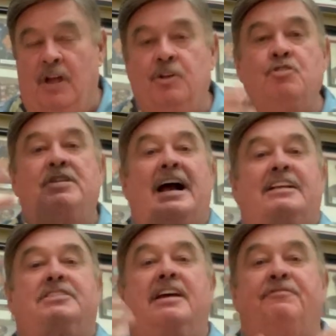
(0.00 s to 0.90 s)
You
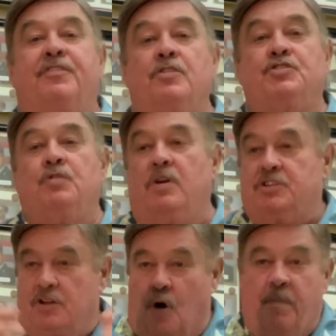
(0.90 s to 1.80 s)
guys get first choice.
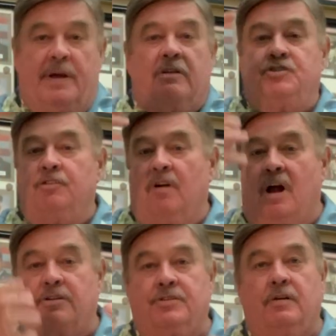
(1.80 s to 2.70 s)
Go build your
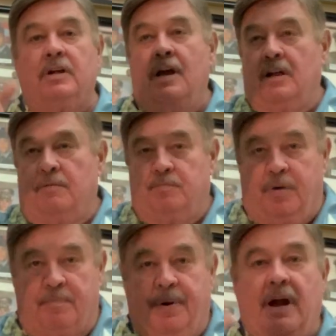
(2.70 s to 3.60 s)
altar,
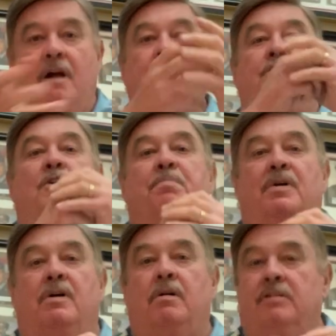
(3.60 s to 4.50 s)
prepare your
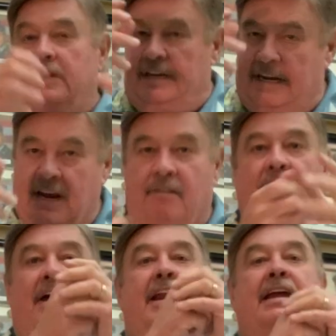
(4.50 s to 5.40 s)
bowl, get
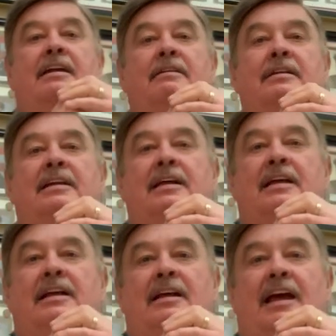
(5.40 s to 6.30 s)
ready.
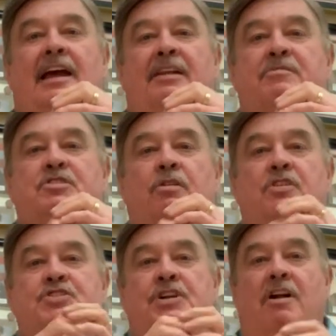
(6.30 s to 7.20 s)
And it was going
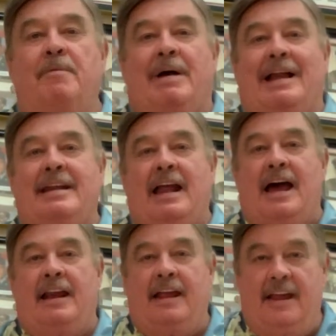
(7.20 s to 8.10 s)
to start about
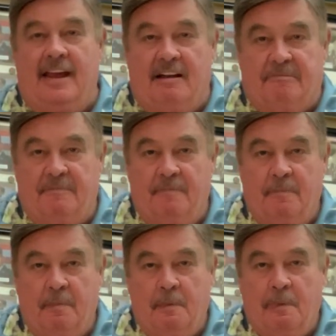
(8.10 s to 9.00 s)
9 a.m.
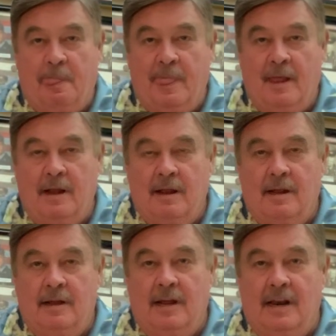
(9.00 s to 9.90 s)

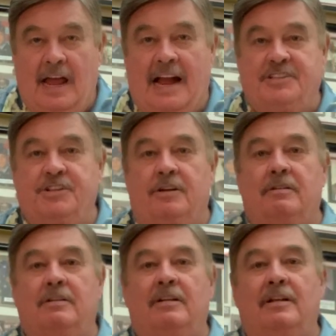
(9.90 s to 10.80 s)
Elijah
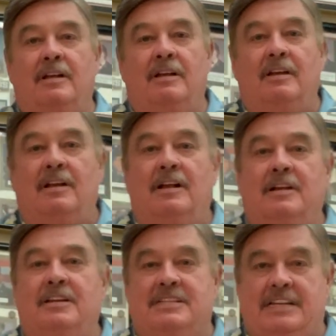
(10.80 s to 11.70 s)

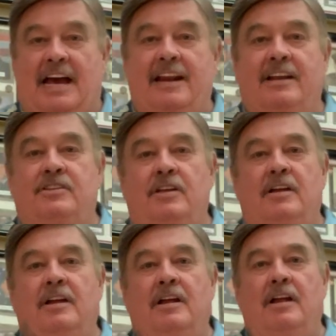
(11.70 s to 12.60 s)
decided
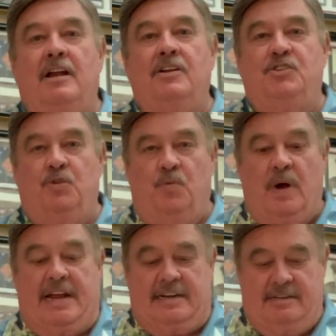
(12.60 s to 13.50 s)
to
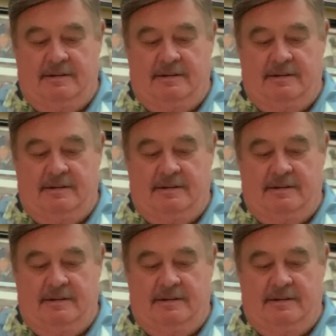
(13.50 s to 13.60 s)
wait.